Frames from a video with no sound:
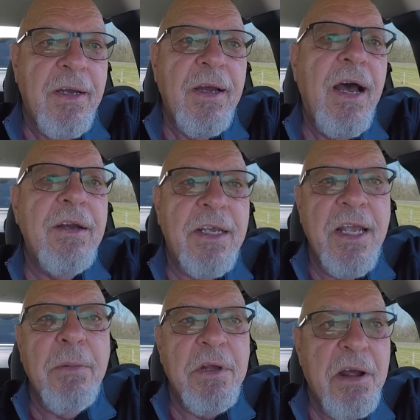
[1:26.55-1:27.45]
how to
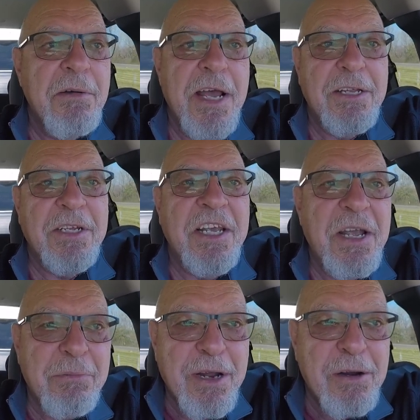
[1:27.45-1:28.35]
camp and how not to
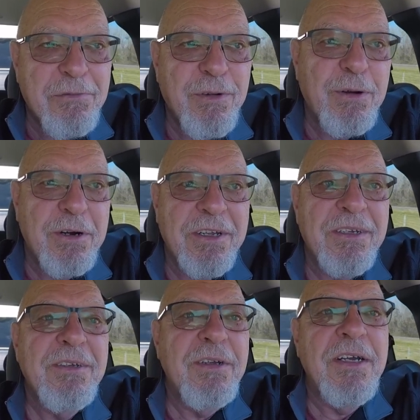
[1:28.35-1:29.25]
camp down in Florida.
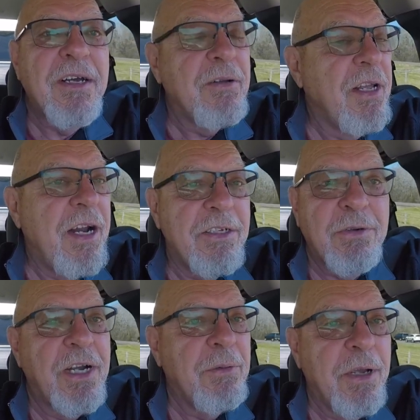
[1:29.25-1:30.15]
Uh, and I
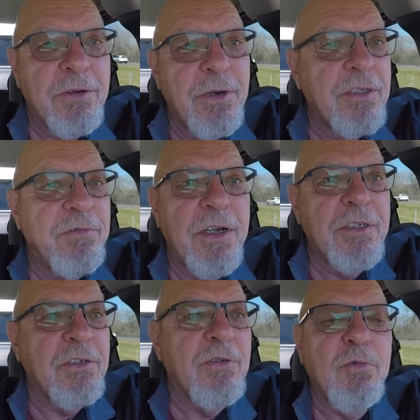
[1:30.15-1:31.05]
tried to make
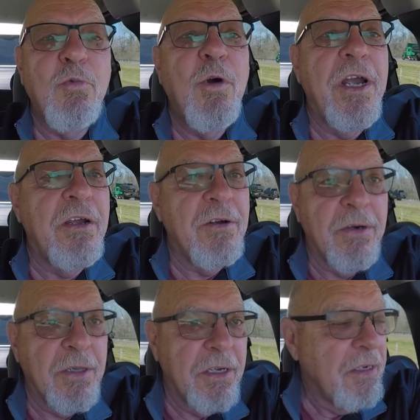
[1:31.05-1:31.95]
reservations way
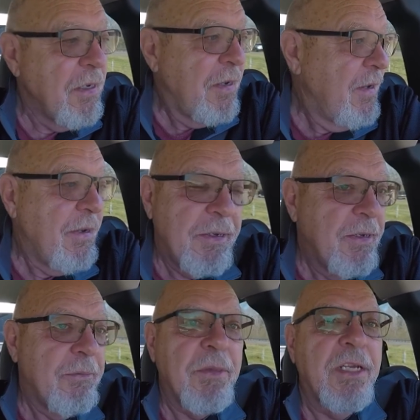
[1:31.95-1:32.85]
early
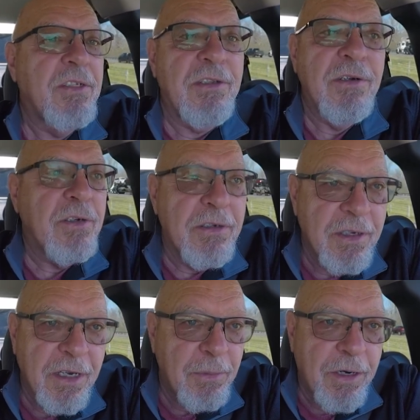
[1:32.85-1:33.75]
and still
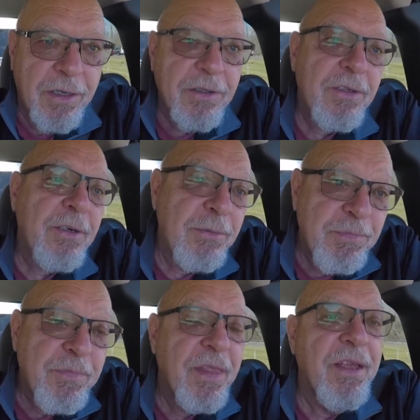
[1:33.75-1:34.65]
couldn't get them all. So
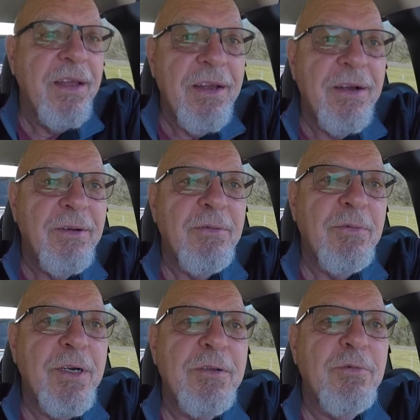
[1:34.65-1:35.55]

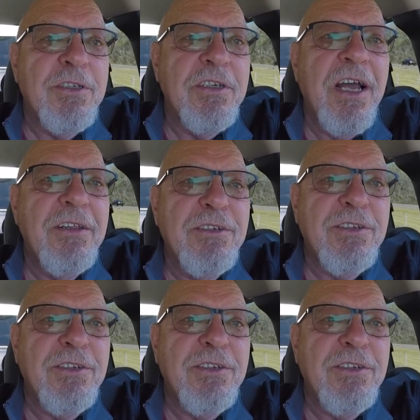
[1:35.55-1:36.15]
well, we'll see how this